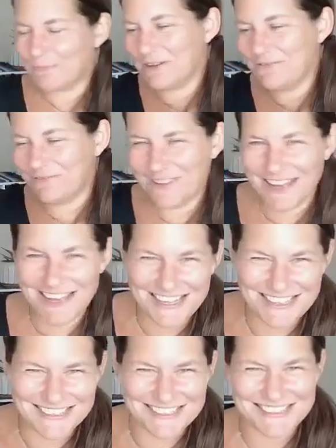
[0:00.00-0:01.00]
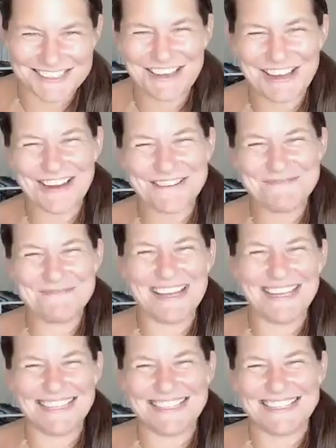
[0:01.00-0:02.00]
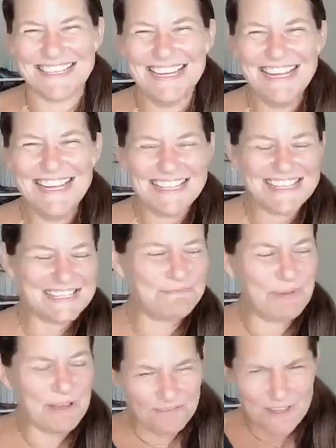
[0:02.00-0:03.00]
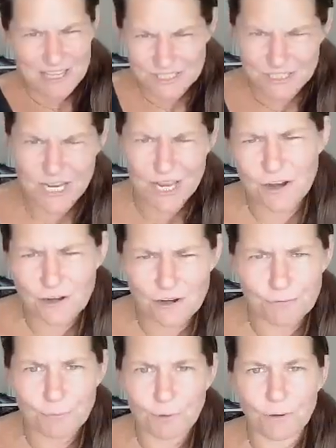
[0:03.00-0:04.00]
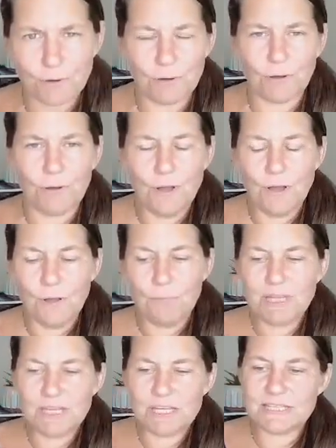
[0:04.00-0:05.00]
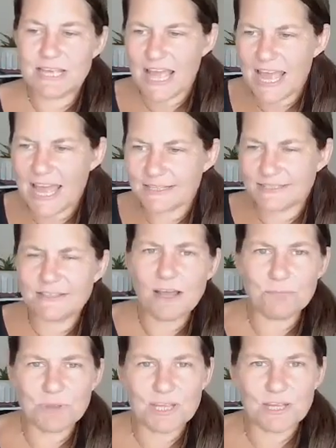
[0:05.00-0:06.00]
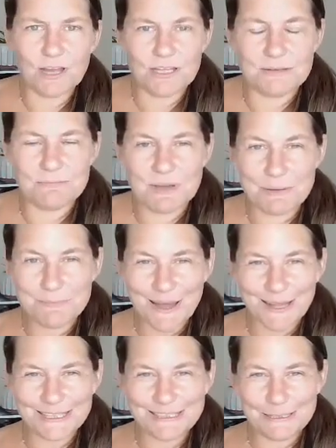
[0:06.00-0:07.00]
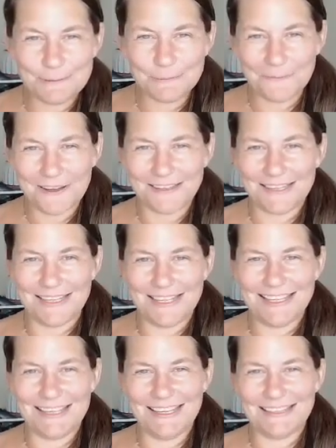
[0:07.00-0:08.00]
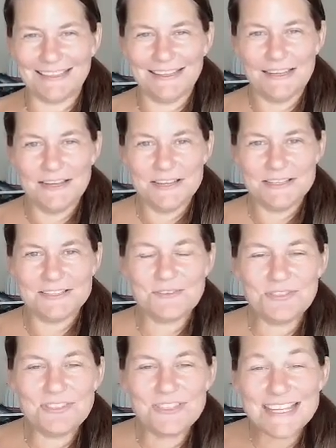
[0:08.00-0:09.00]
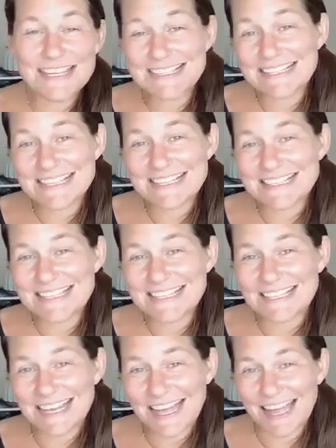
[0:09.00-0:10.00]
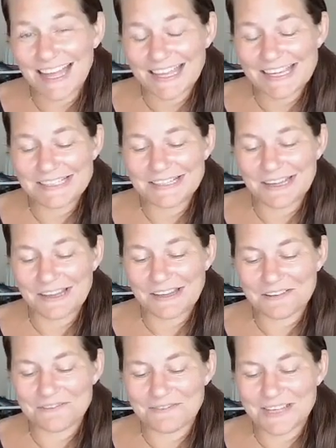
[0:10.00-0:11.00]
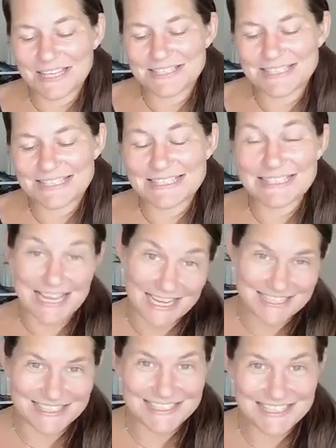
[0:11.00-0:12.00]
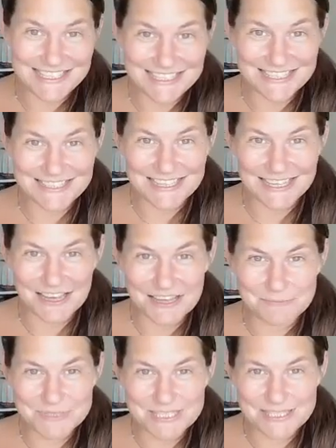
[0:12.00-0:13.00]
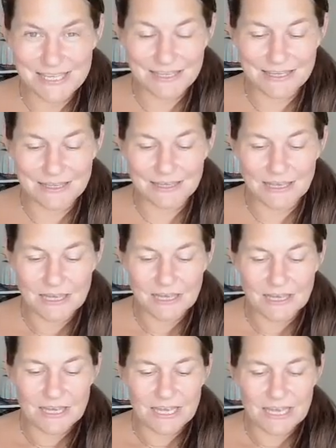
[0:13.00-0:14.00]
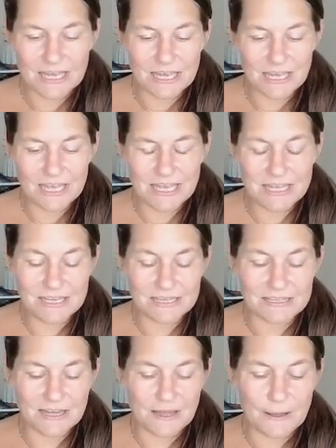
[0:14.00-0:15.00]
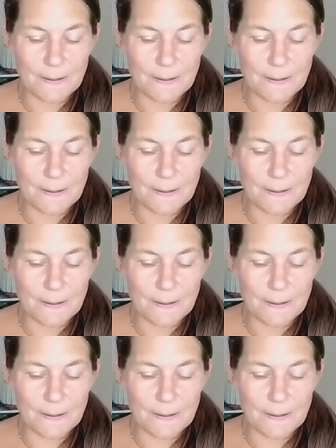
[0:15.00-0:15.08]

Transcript: buffet is garbage. This buffet is terrible because it had something on it my body didn't want to eat. So this is the kind of insanity that I'm seeing in